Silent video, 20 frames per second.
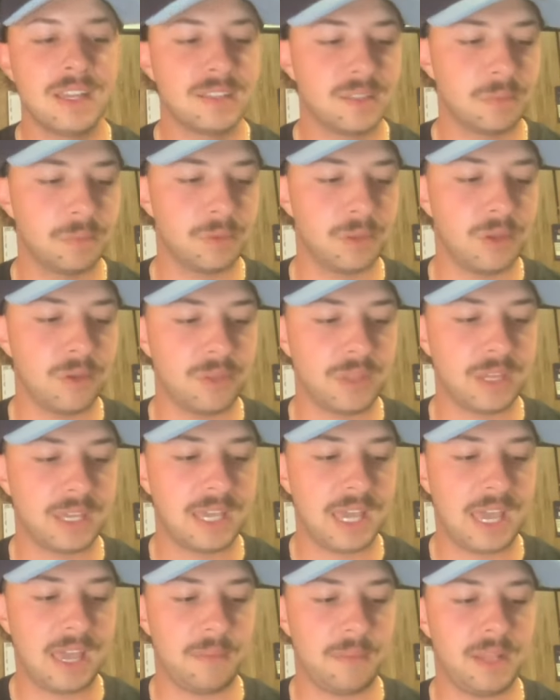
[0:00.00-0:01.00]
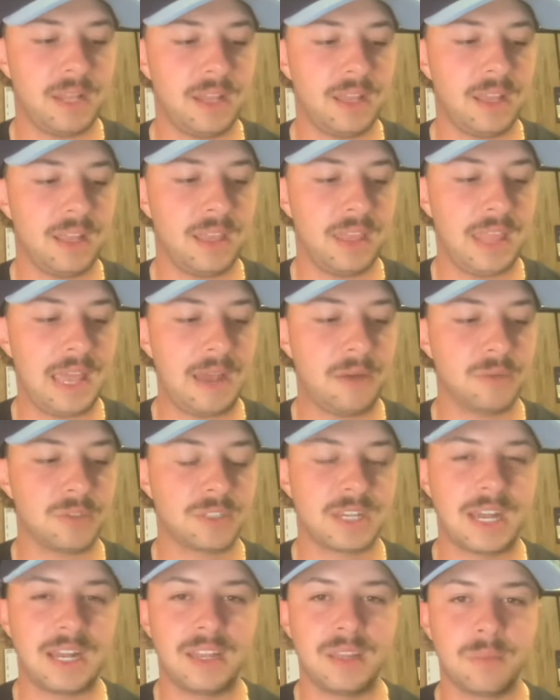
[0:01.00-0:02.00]
to blow the game and and that
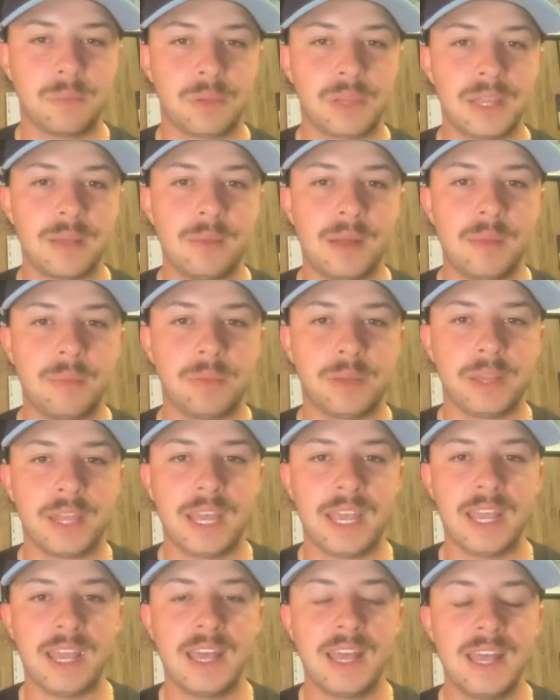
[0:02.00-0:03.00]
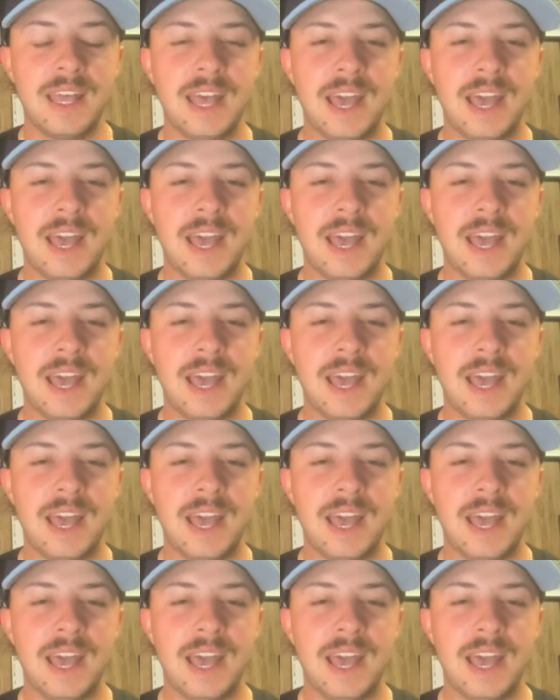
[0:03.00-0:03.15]
was kind of the play by play